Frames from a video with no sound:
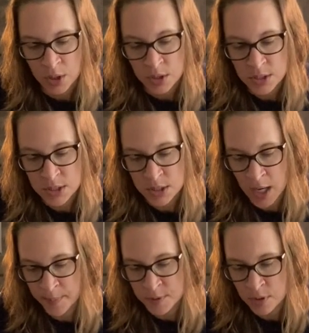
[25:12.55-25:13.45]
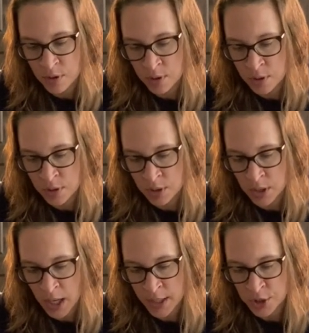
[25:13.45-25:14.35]
stopped the
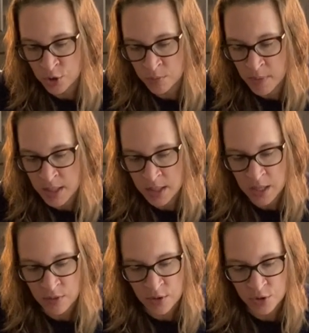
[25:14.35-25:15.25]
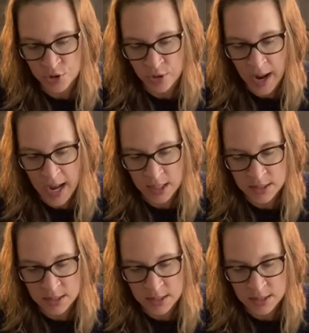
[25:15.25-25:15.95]
Ganyu men in their tracks.